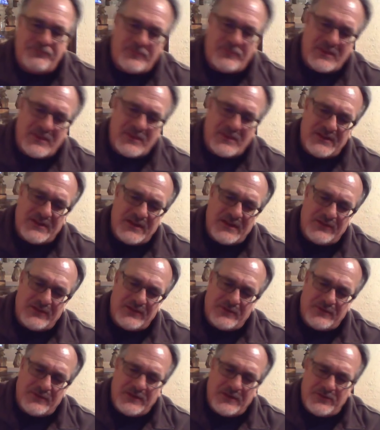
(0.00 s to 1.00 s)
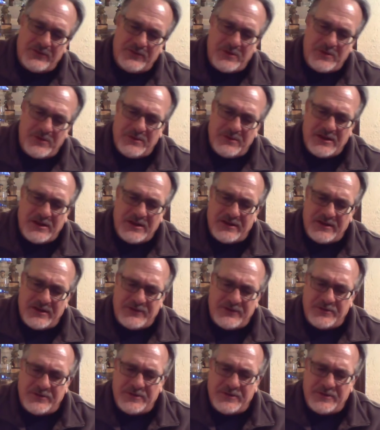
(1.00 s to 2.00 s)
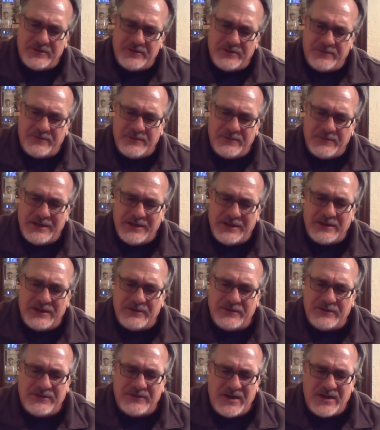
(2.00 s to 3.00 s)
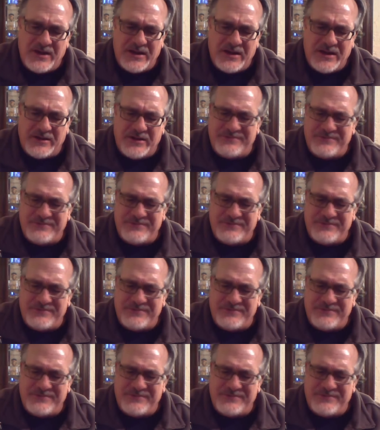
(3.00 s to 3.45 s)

that's what I'm getting. That's really it. It's not a